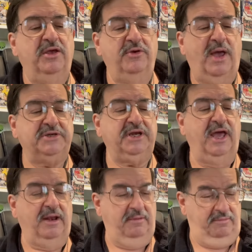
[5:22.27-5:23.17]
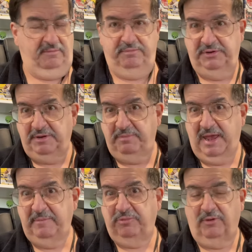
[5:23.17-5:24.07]
you actually got to put the
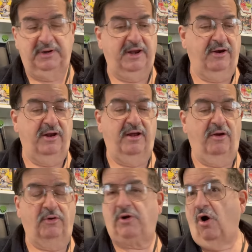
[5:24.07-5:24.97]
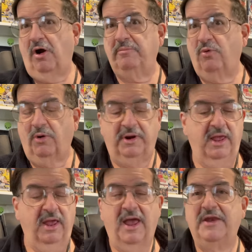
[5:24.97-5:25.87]
paper in there or cardboard,
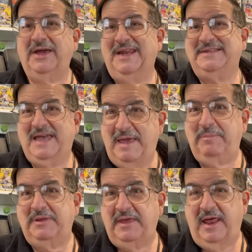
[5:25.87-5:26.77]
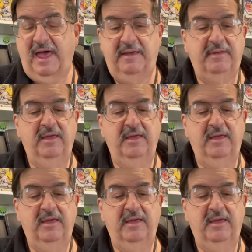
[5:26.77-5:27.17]
and you got to tape it to that.